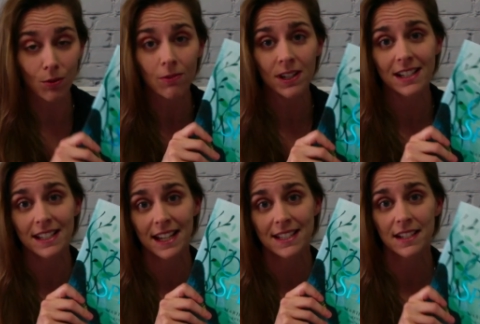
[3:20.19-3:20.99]
forget to
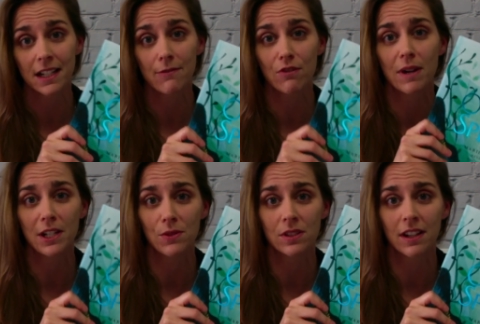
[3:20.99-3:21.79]
get signed up for my
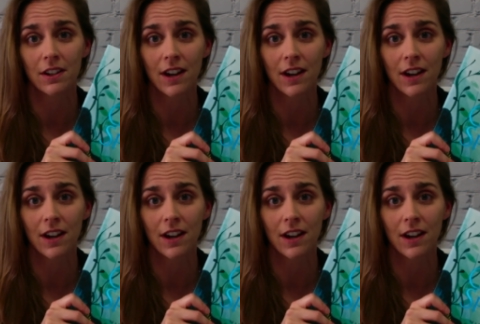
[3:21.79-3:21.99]
newsletter.